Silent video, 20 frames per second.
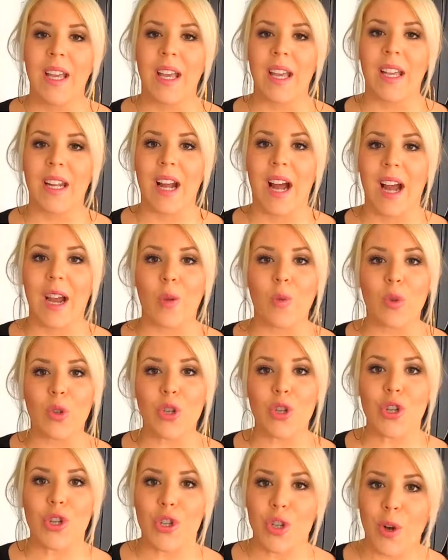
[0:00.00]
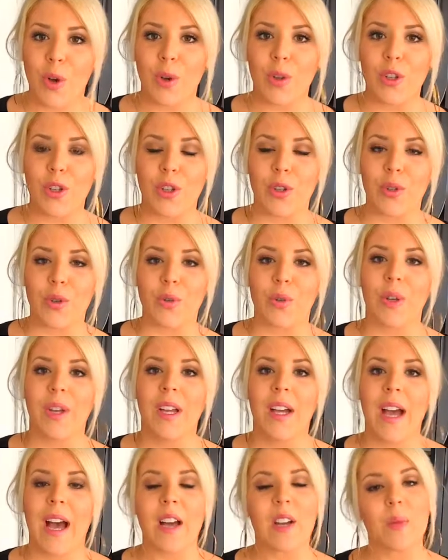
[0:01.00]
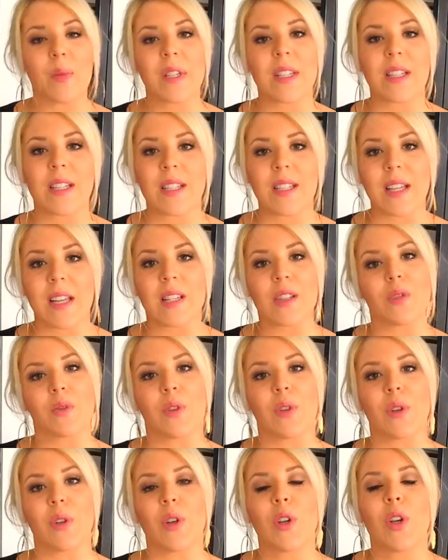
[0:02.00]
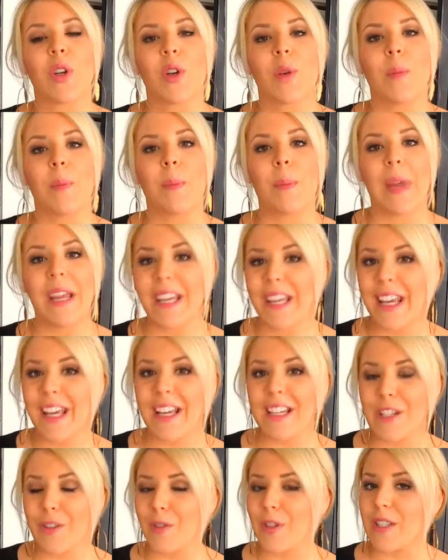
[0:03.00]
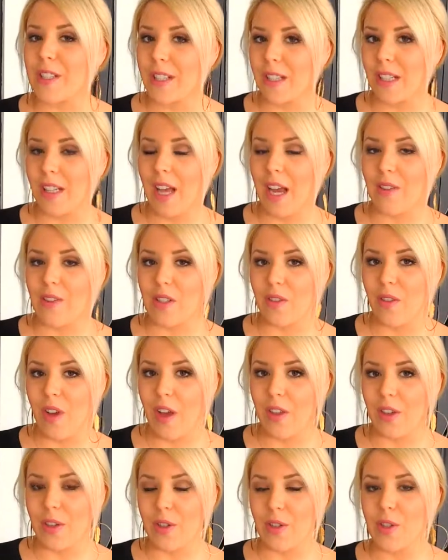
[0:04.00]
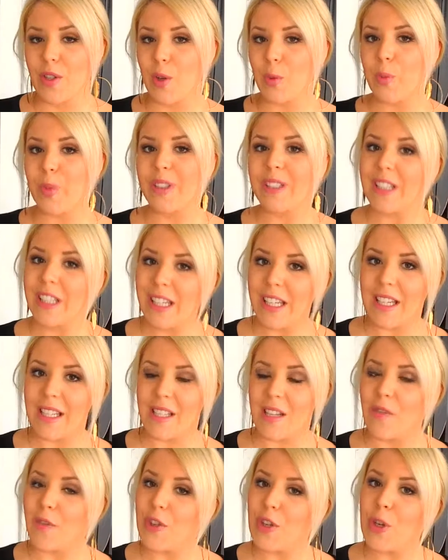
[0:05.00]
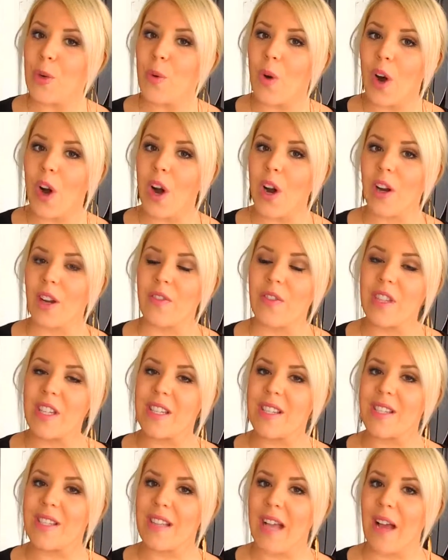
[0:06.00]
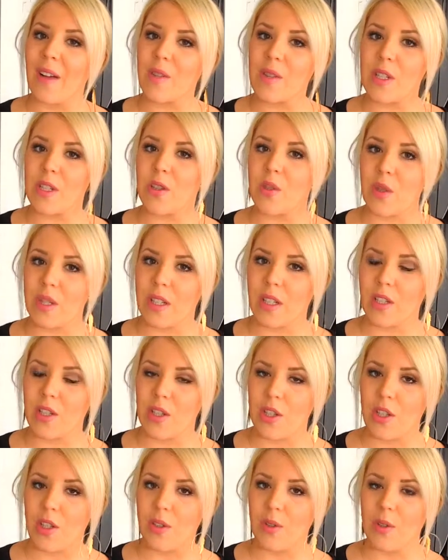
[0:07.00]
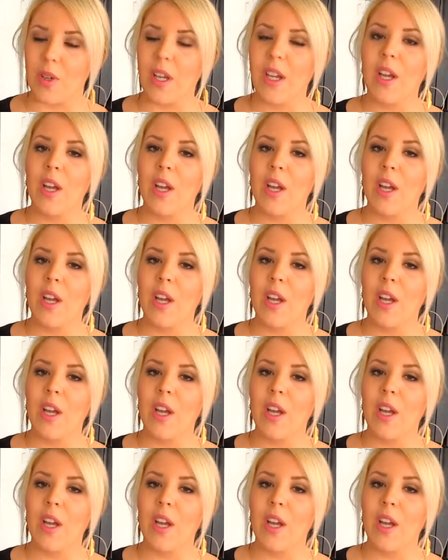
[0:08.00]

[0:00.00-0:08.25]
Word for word: and I will show you how to be successful making a difference in the lives of others. So please, if you are, if this sounds interesting to you,